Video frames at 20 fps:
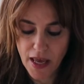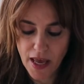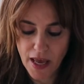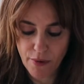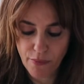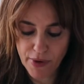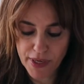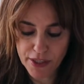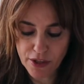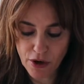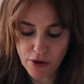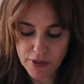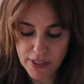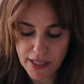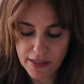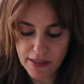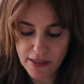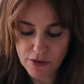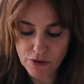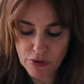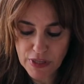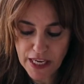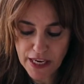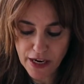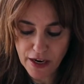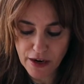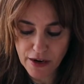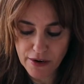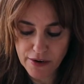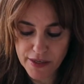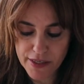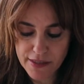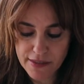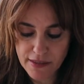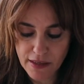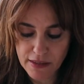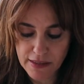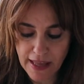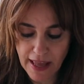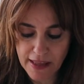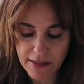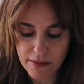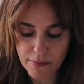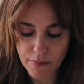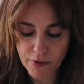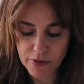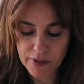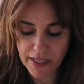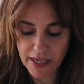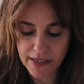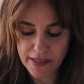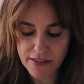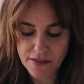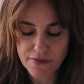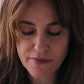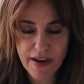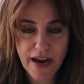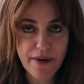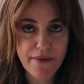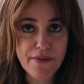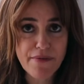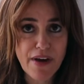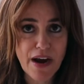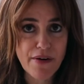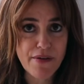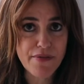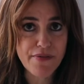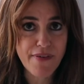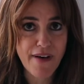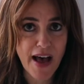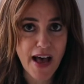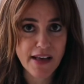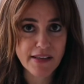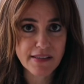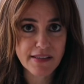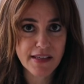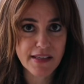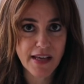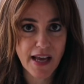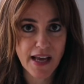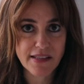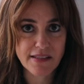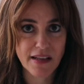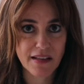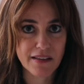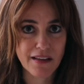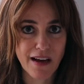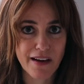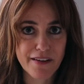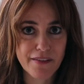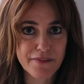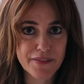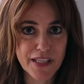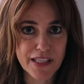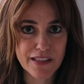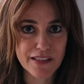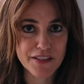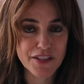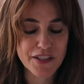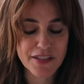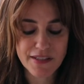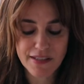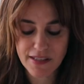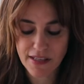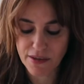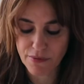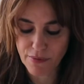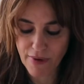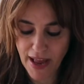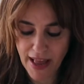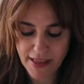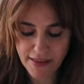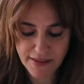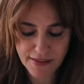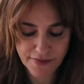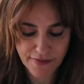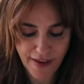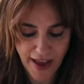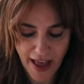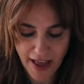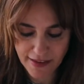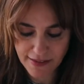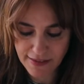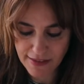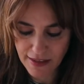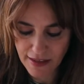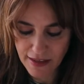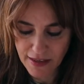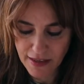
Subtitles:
And we know that the deer is an animal that is very, very fast. He has a lot of diligence. He runs fast.